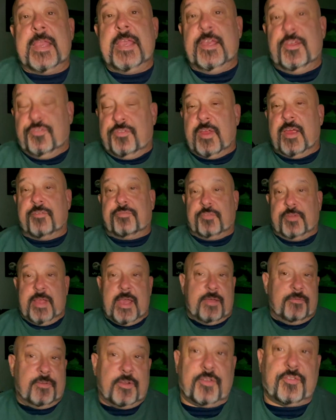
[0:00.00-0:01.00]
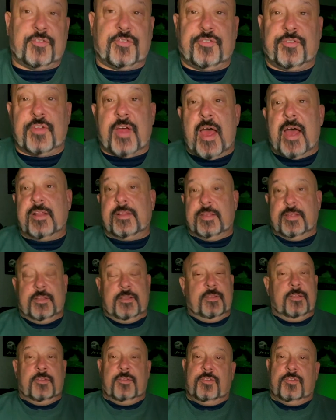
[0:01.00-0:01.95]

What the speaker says: is definitely having a solid